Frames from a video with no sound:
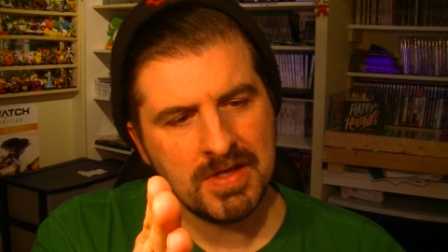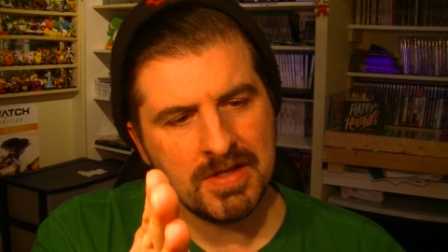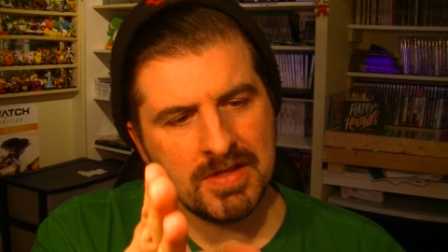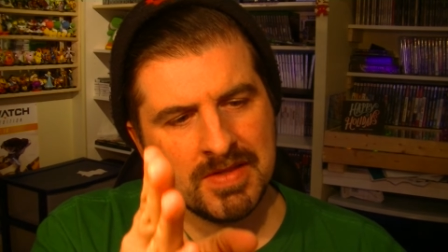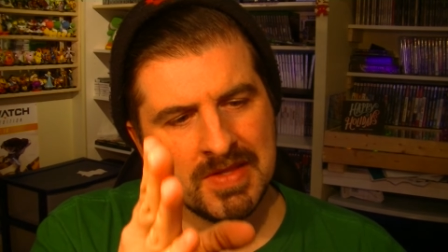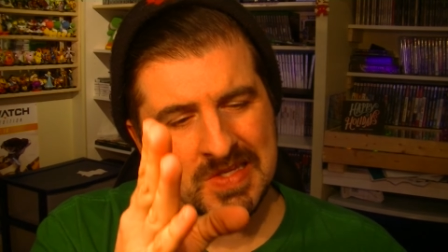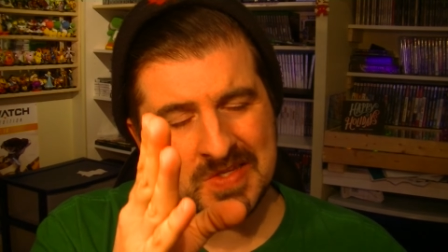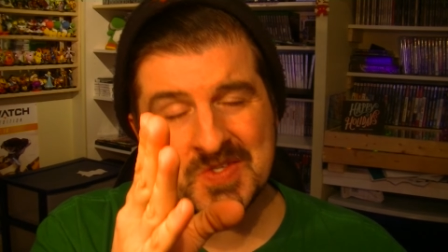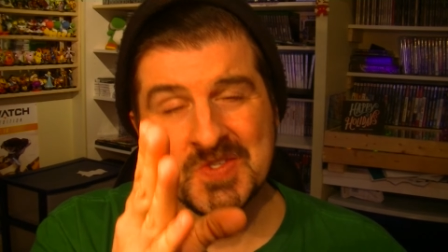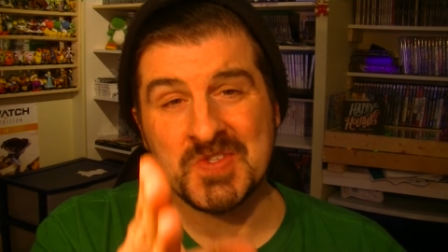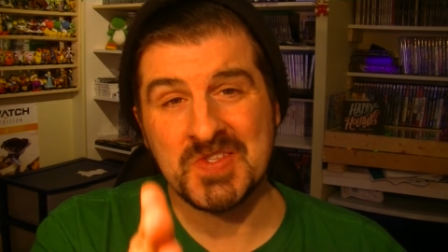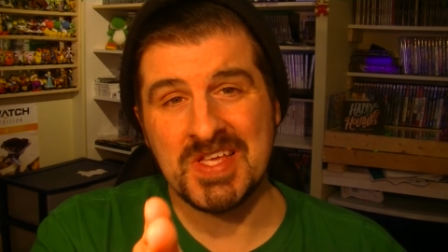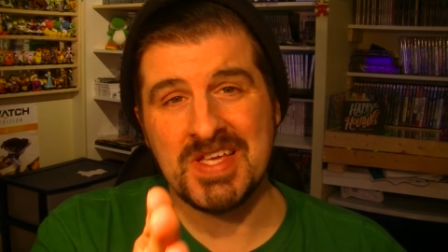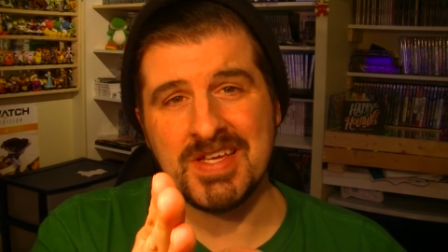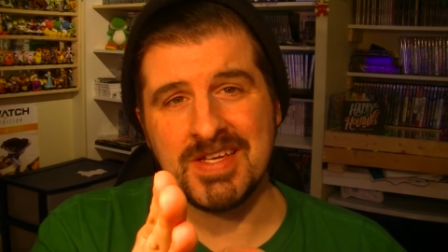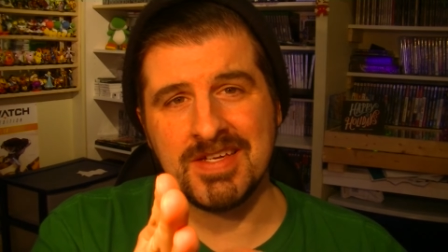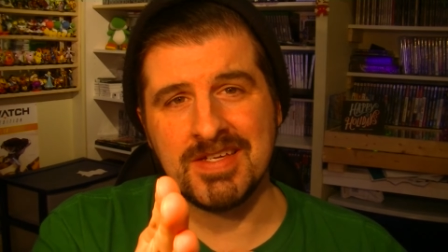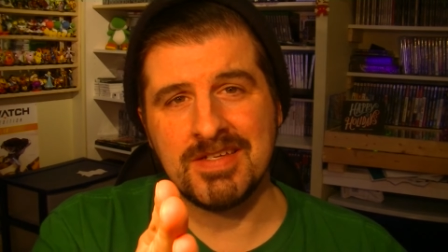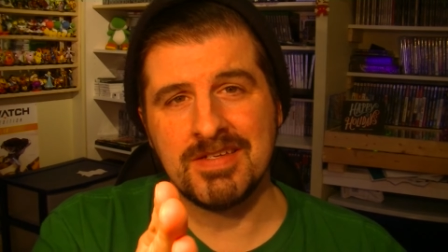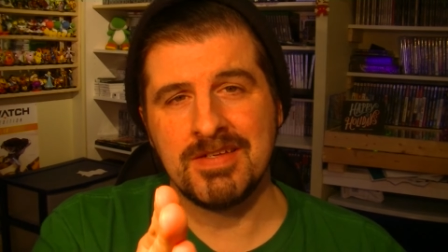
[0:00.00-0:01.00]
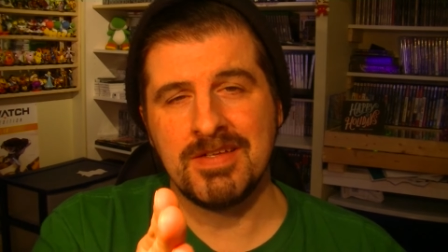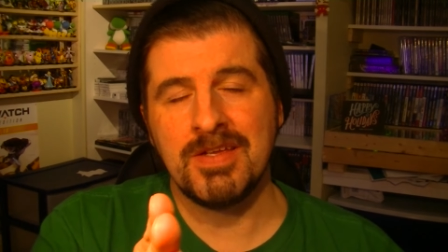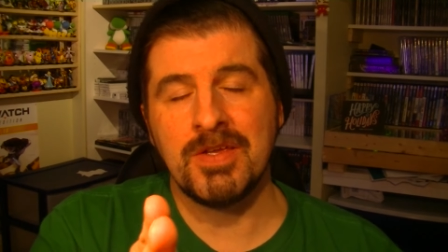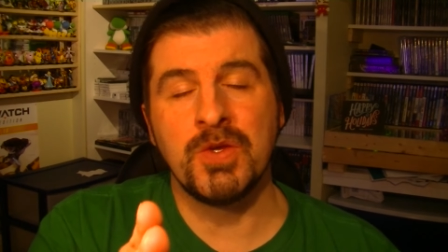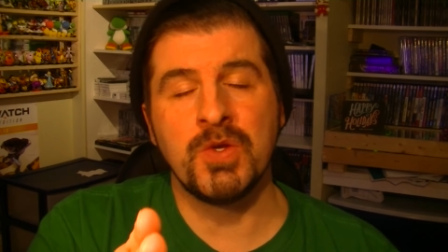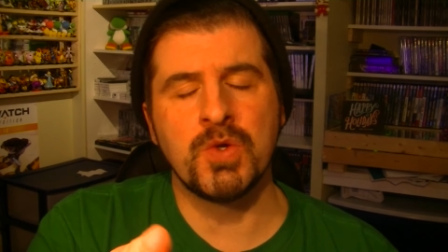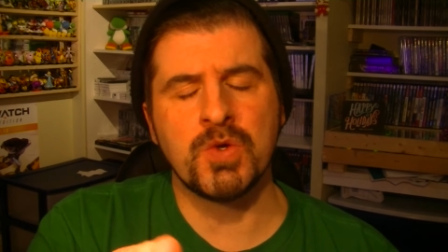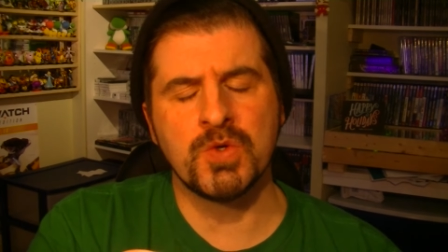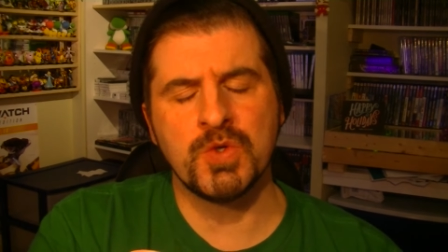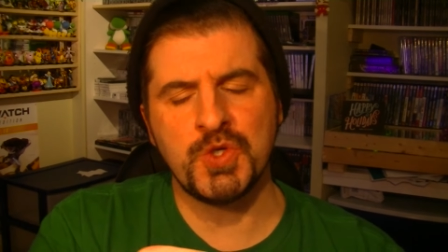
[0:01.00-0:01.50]
this thing,
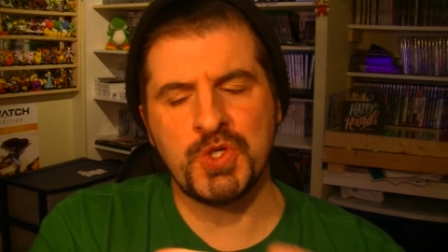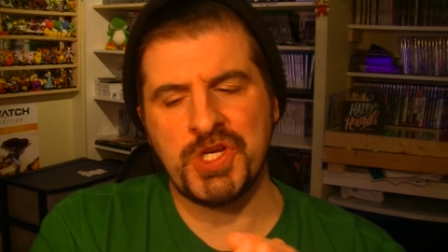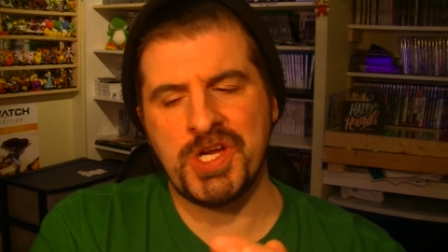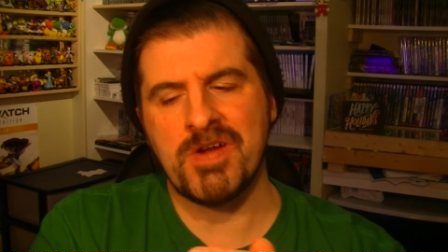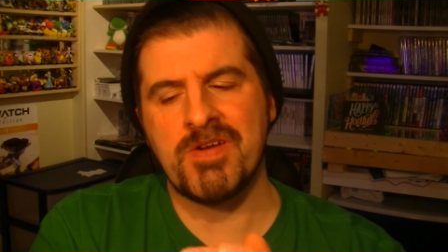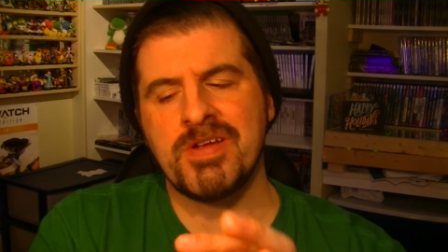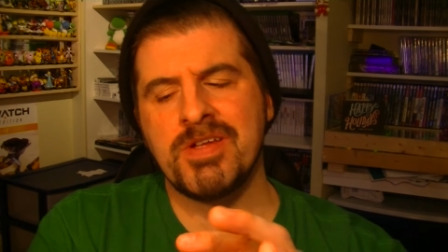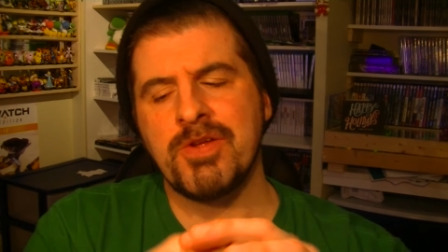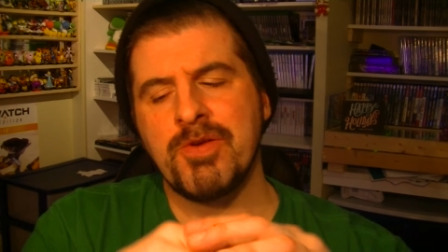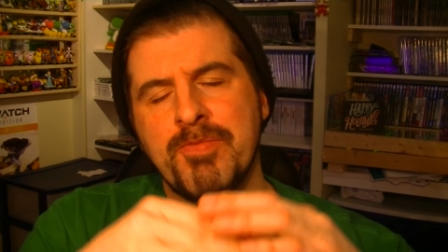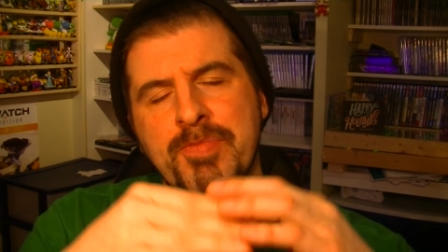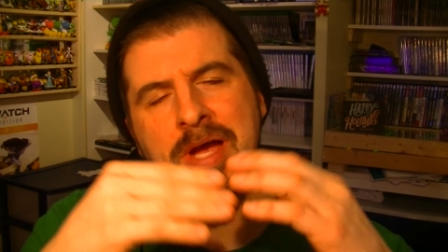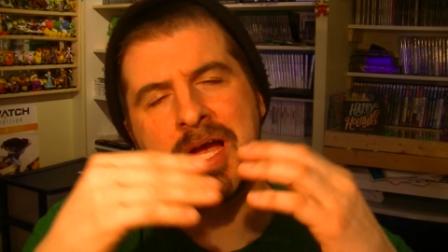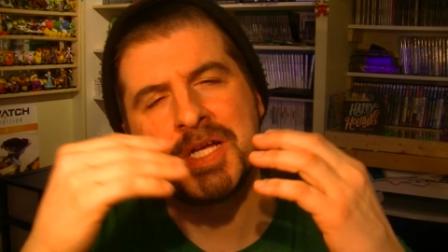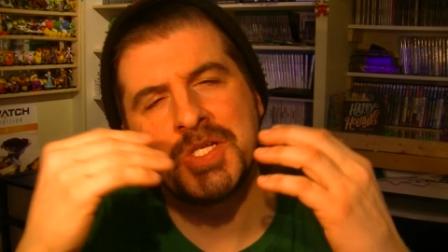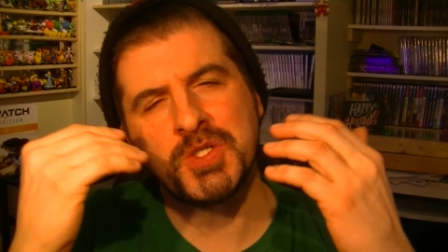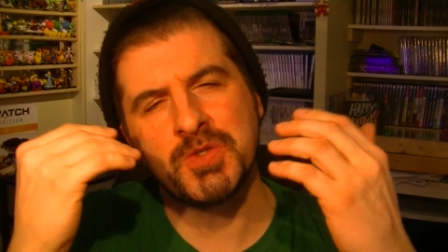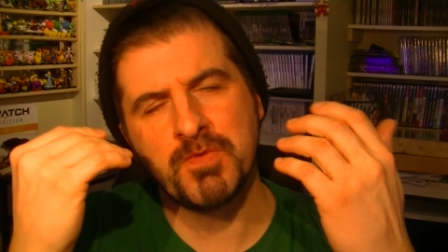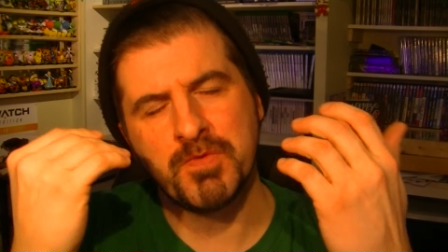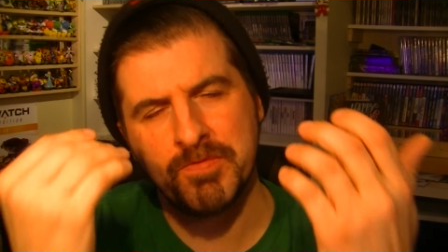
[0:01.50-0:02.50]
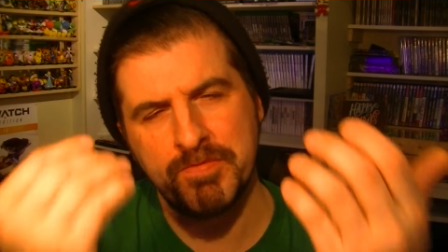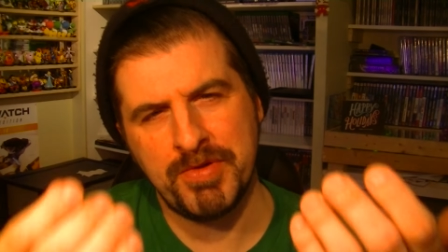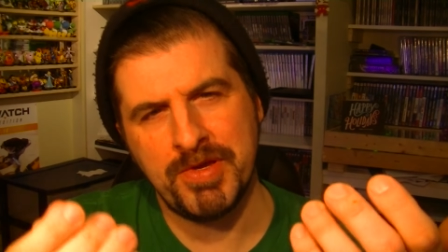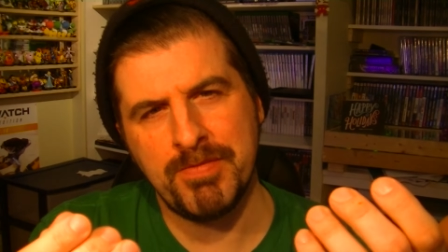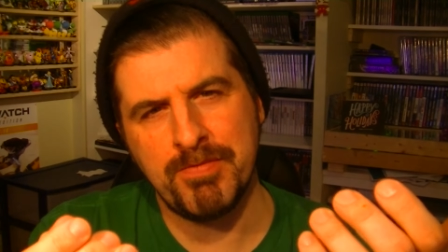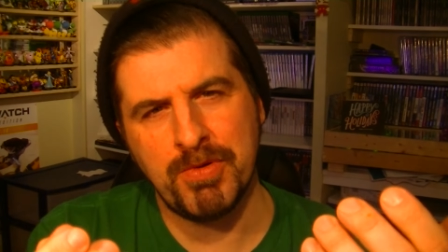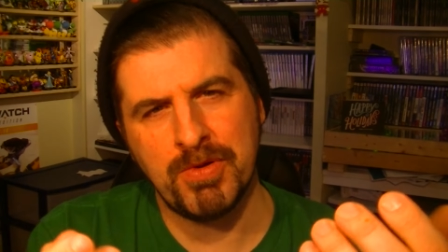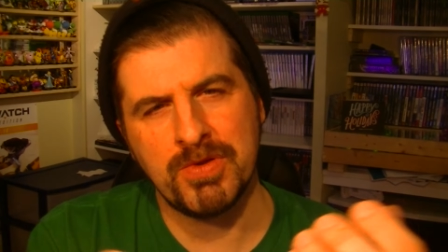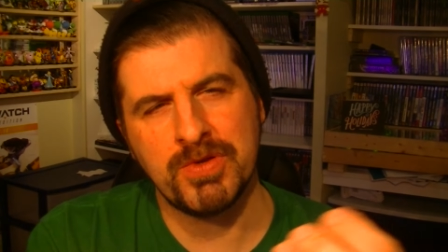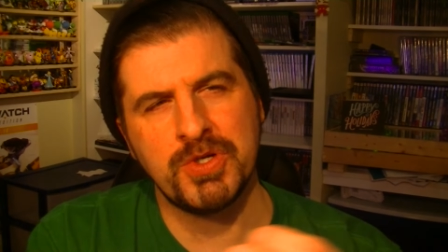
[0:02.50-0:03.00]
you're sharing your passion with people,